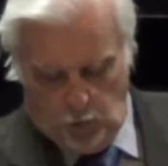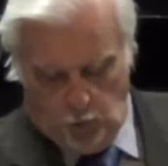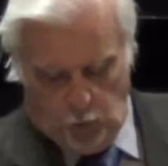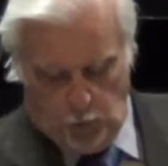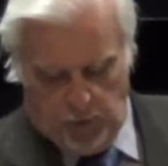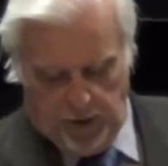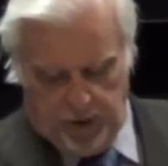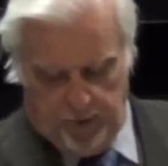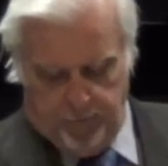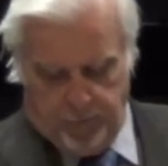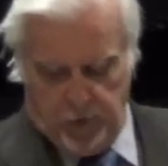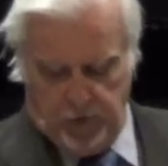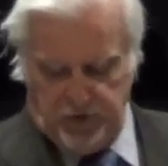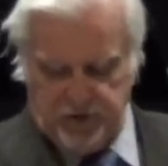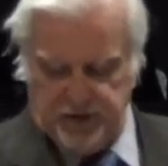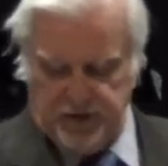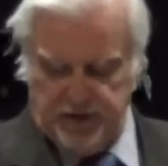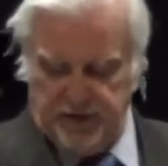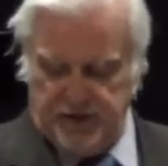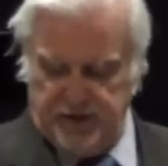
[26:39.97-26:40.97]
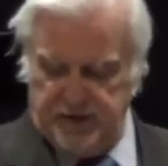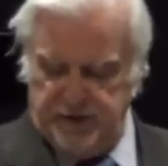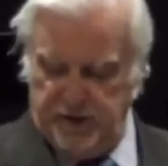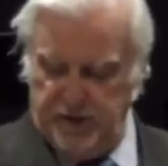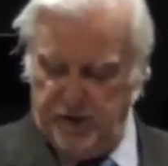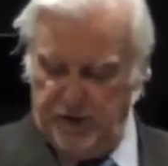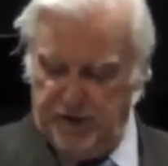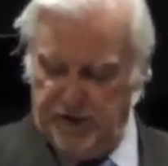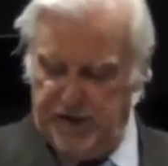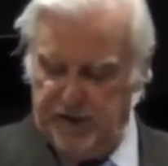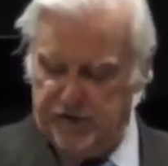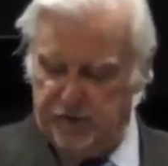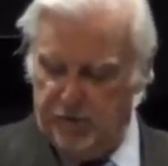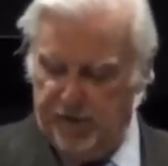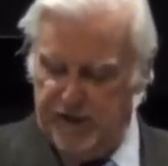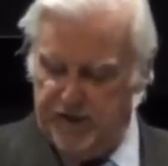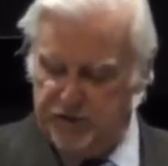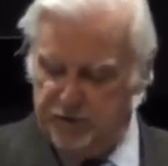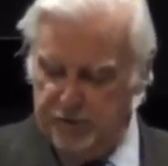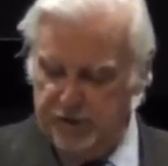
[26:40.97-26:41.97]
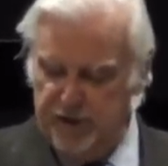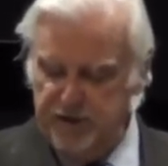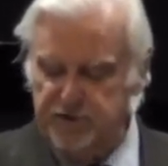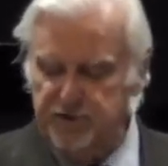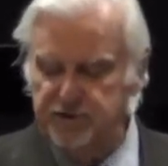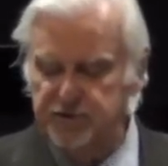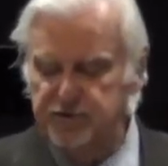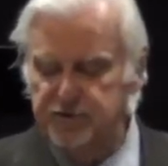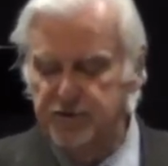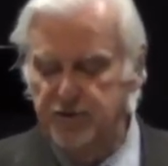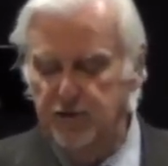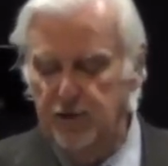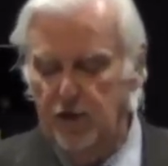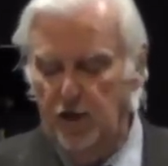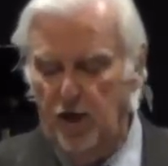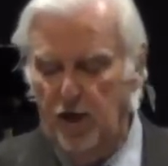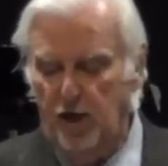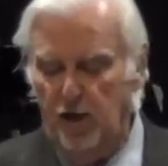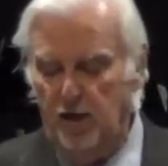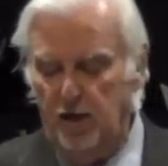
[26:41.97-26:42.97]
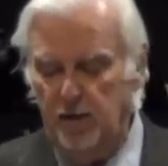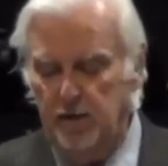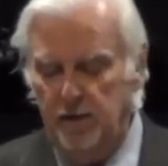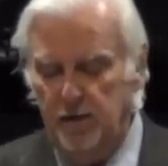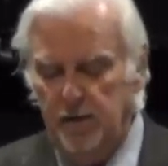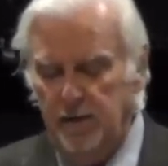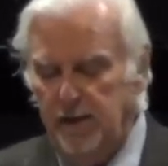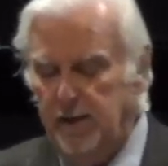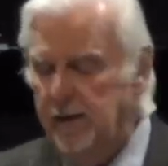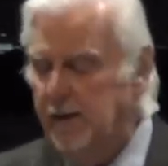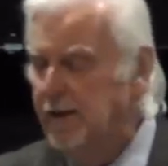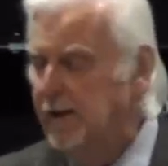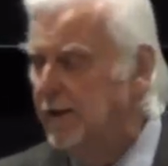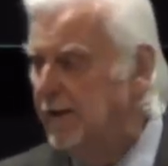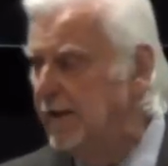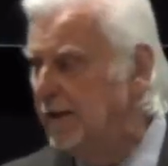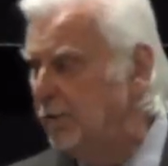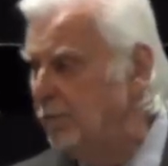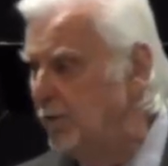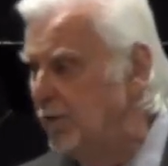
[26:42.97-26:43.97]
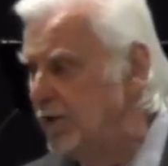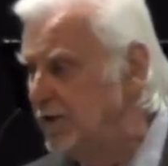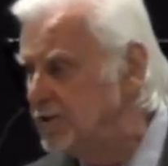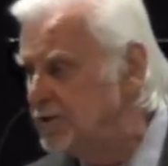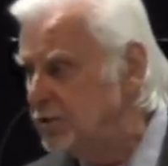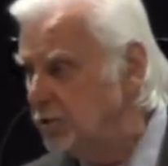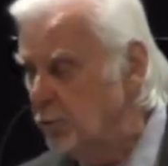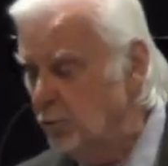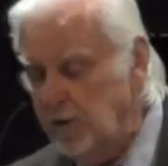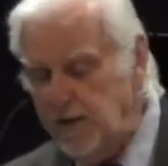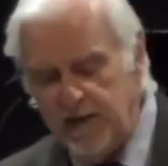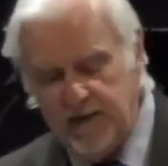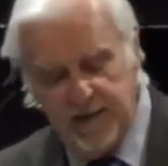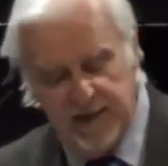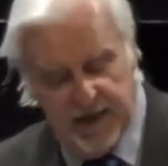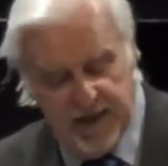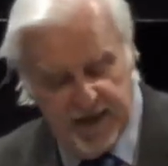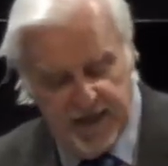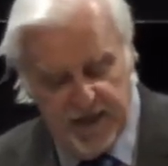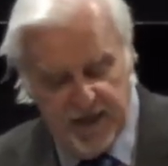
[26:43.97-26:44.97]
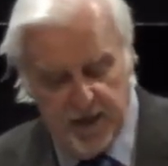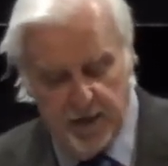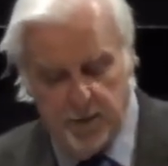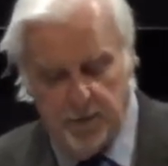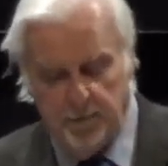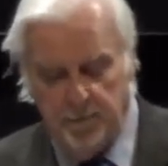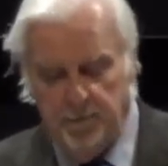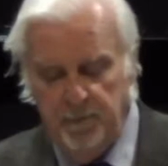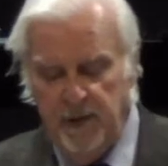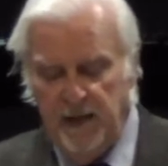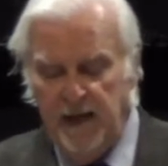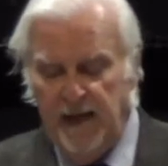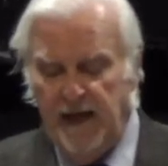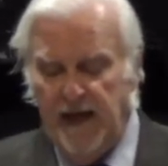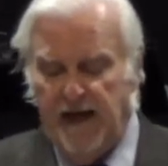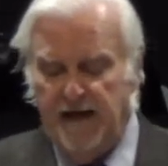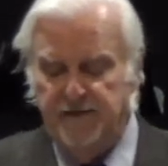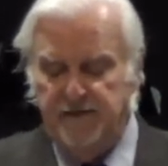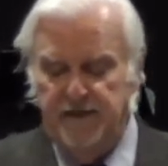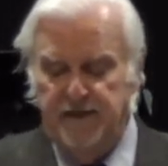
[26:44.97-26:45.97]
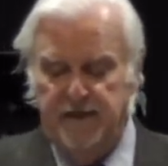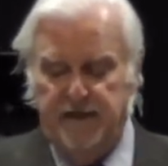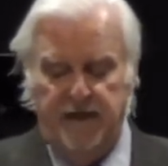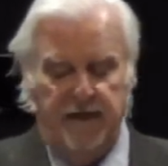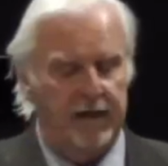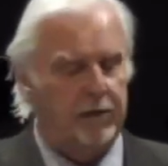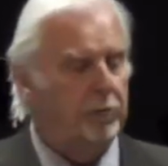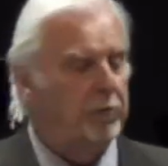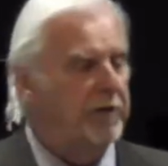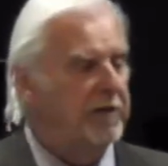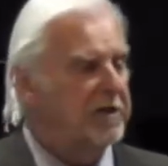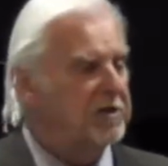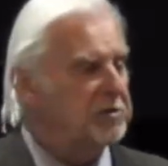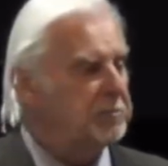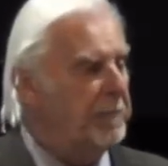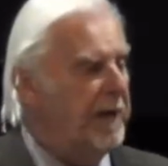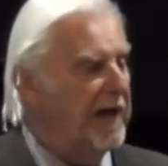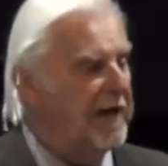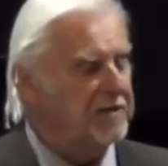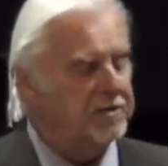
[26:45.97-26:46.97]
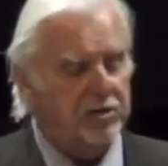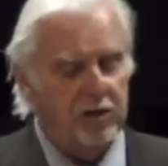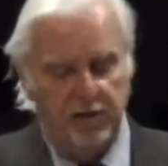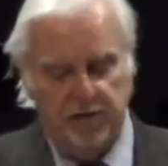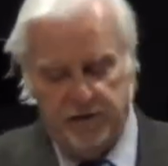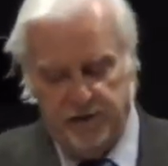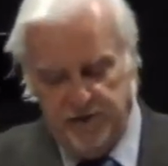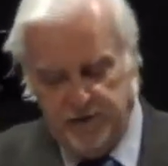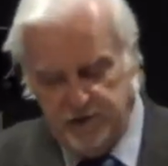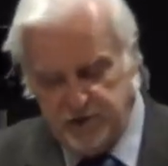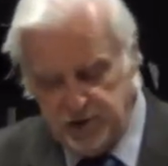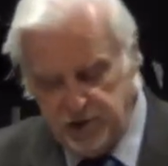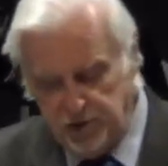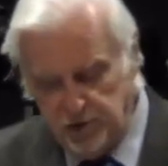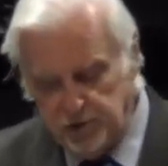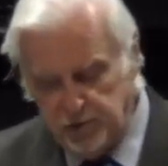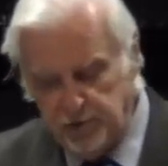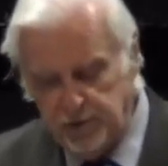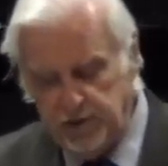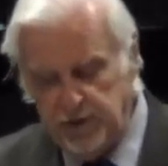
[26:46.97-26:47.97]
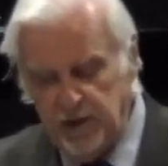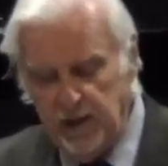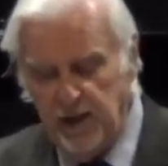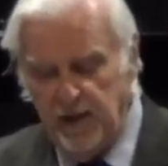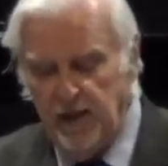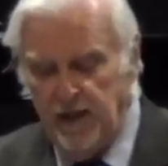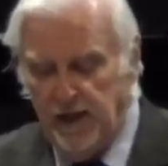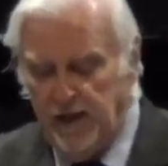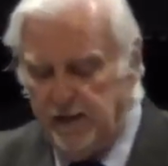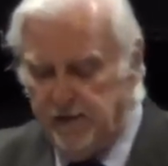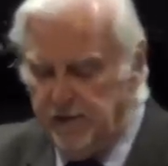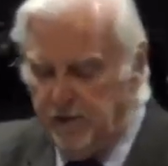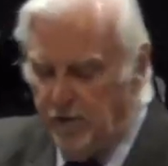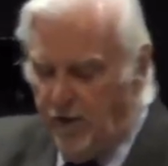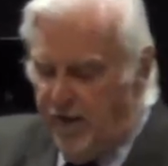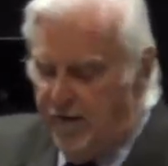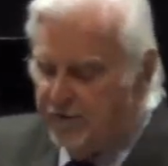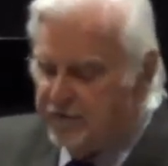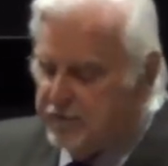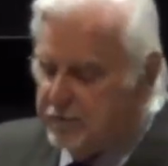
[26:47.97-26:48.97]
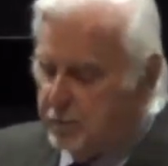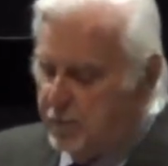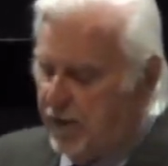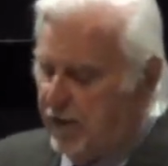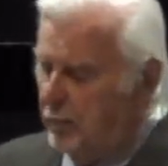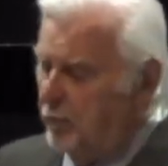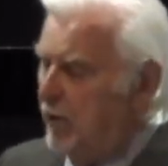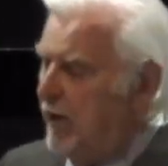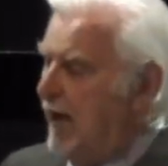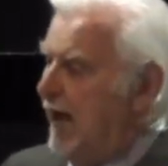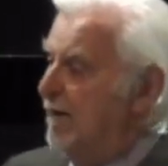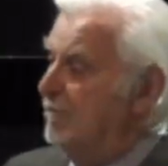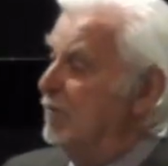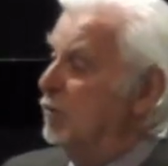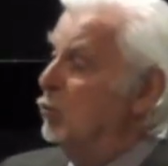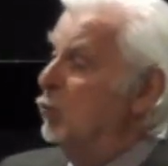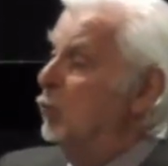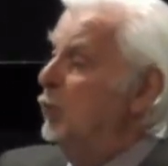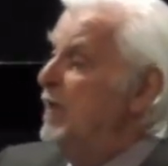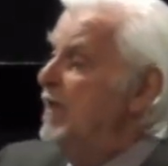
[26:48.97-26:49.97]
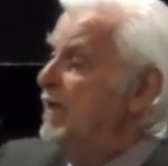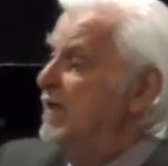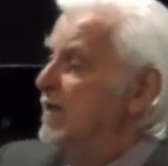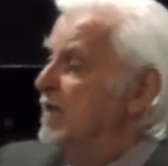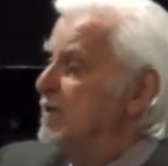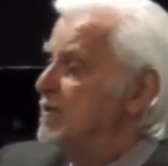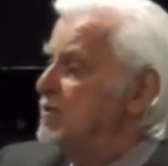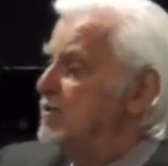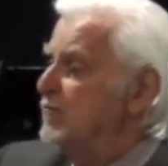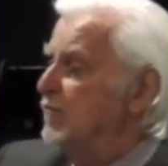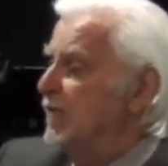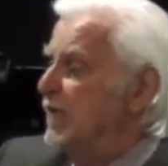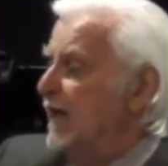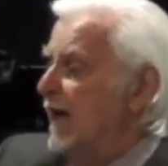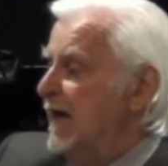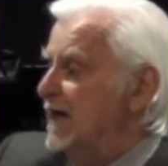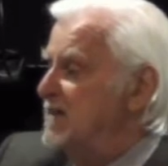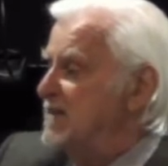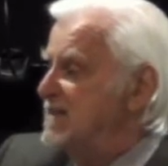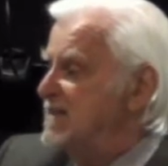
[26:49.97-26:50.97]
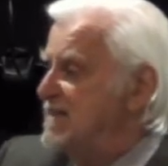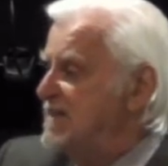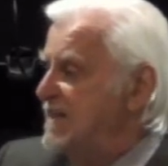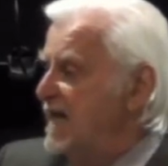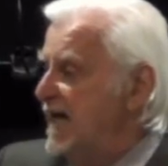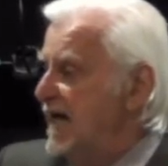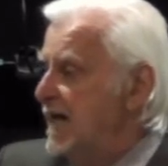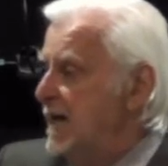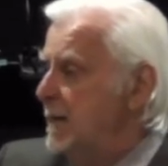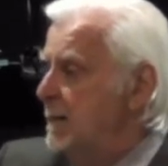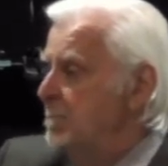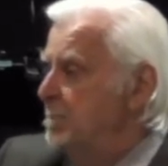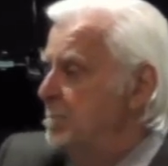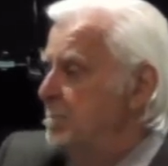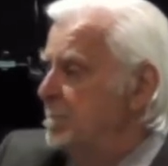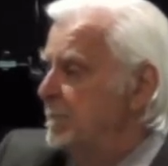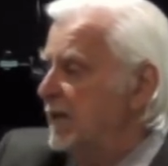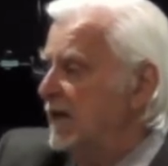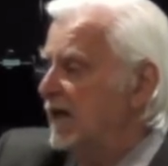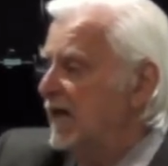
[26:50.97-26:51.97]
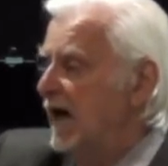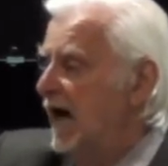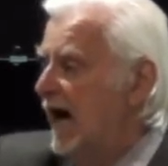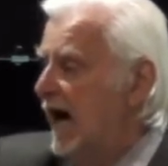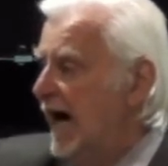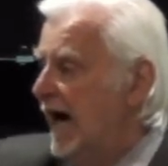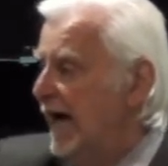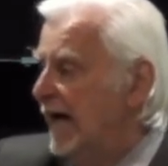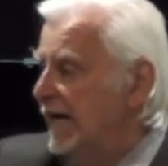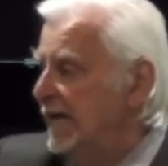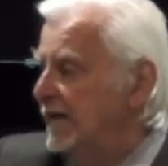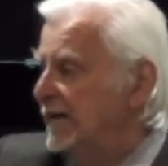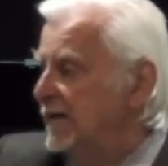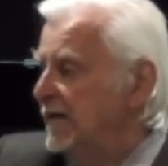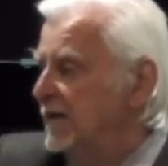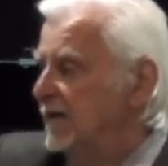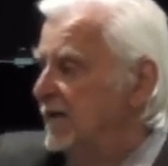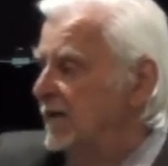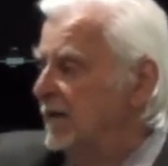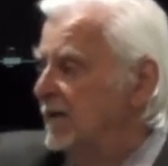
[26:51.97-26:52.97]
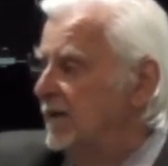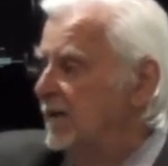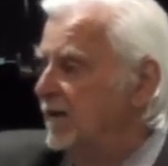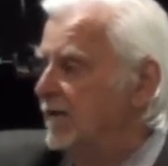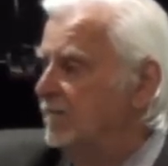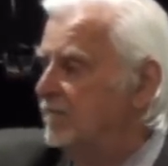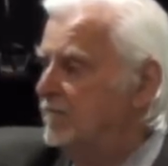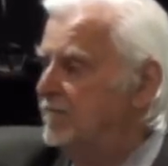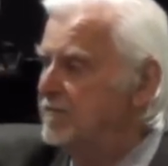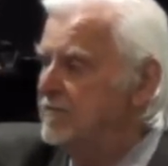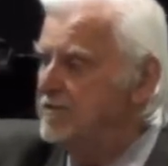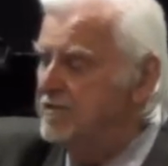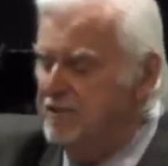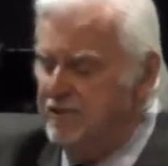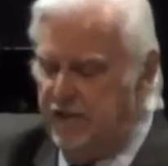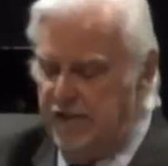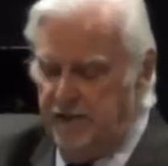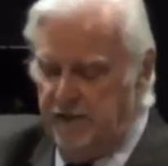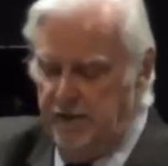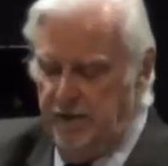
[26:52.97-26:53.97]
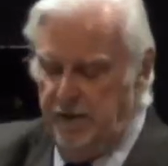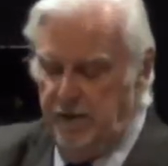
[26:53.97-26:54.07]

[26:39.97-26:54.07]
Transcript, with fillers: When a person continually transgresses the law, iniquity is created in him, and then iniquity is passed on to the children, and the offspring will have a weakness for that same kind of sin.